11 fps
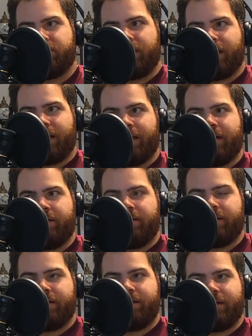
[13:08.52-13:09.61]

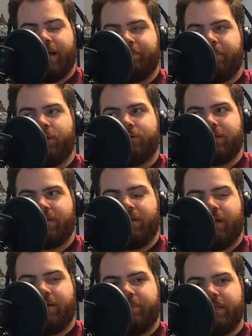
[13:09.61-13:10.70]
I posted a
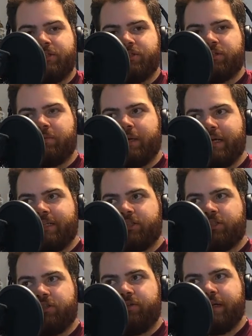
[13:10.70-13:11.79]
lot of pictures on my
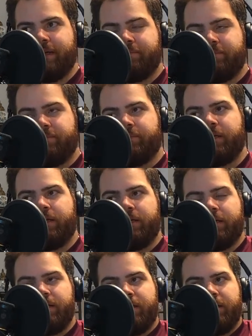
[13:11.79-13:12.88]
Instagram.
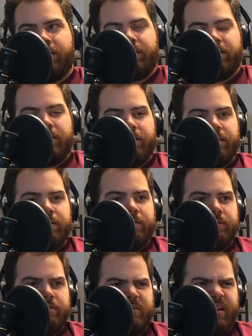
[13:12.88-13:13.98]

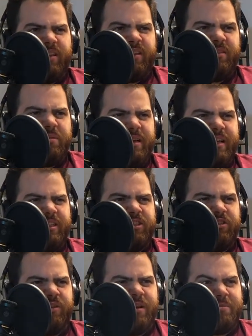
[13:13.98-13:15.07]
I think my
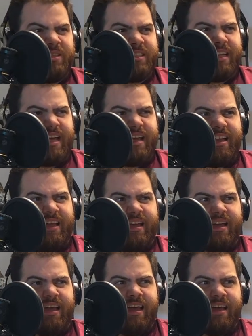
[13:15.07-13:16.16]
Instagram is
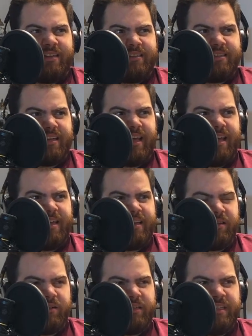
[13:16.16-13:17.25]

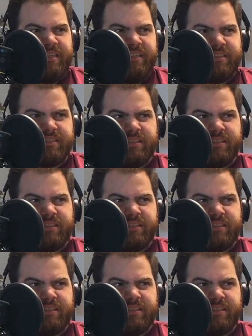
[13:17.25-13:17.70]
@ALHeat.